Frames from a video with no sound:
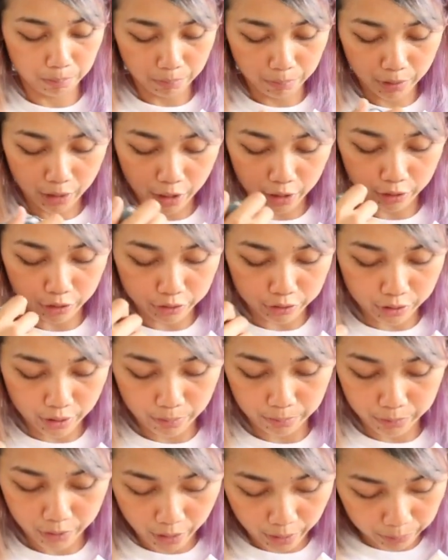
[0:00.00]
but at the
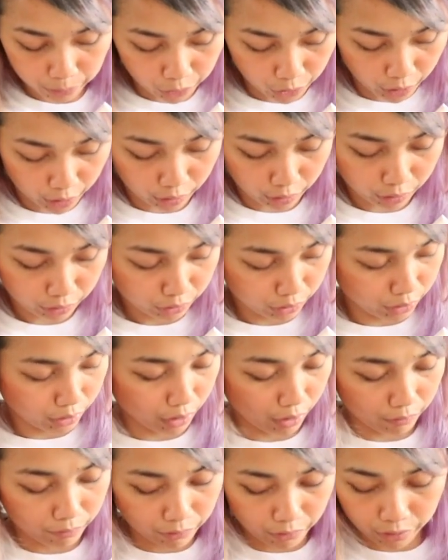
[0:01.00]
same time trying not to
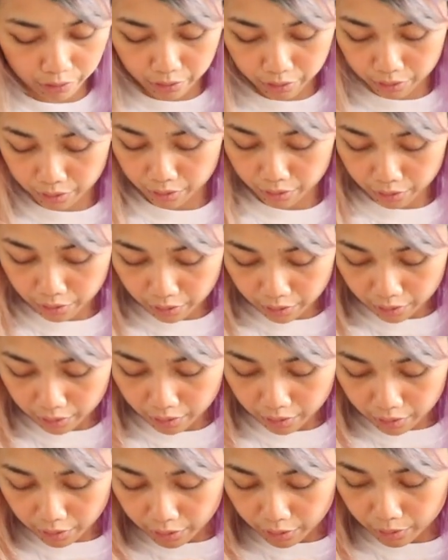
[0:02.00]
cover
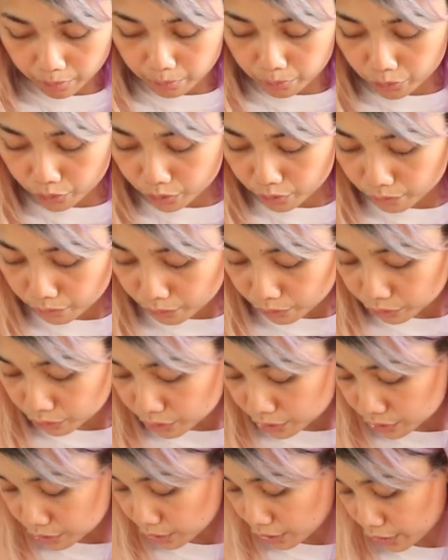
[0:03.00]
the beautiful
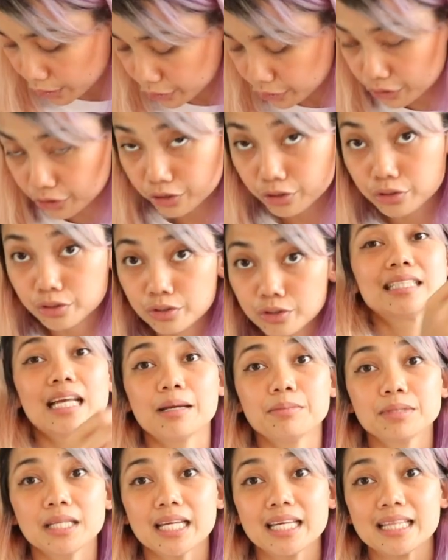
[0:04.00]
designs.
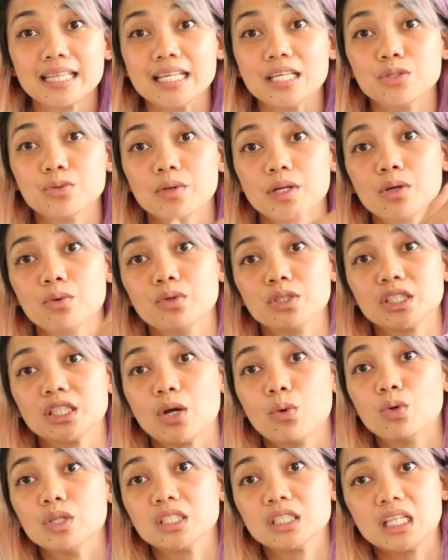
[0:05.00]
Signs like these when I wish
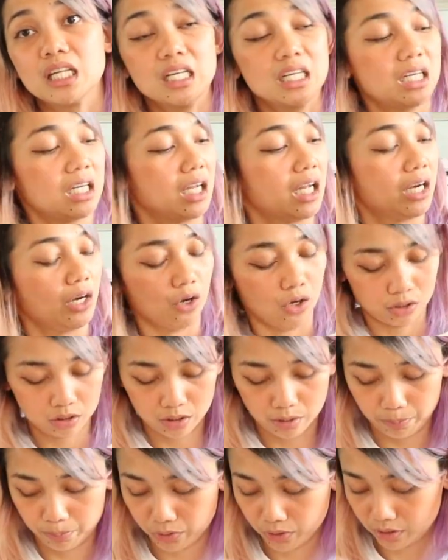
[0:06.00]
I was like an
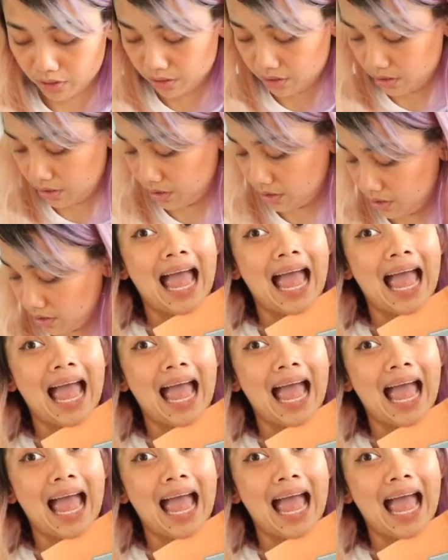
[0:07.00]
octopus.